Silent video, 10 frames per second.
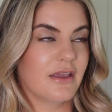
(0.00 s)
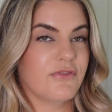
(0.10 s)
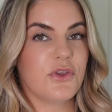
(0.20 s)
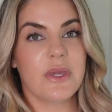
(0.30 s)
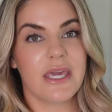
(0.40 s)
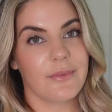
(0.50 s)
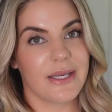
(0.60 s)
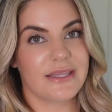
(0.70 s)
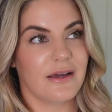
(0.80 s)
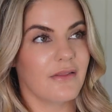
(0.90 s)
If you can't
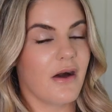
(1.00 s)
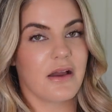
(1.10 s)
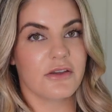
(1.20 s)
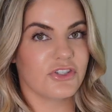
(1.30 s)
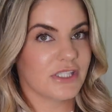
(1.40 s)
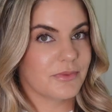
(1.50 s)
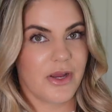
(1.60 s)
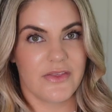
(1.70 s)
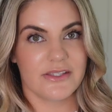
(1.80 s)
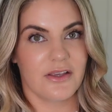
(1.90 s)
wait that long, just
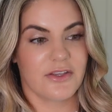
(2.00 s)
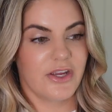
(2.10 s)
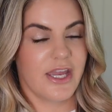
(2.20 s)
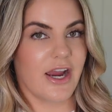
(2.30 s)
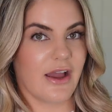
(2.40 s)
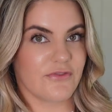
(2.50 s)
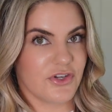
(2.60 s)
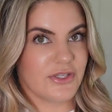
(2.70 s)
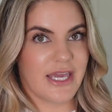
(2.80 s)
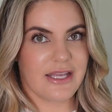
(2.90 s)
spray this on your hair after
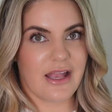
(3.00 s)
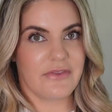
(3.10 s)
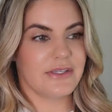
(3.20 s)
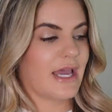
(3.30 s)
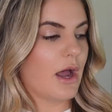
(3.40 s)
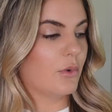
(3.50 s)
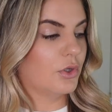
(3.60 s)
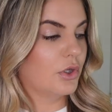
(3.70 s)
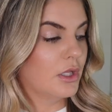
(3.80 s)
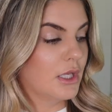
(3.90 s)
you take it out of the
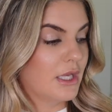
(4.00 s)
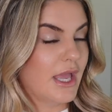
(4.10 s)
towel.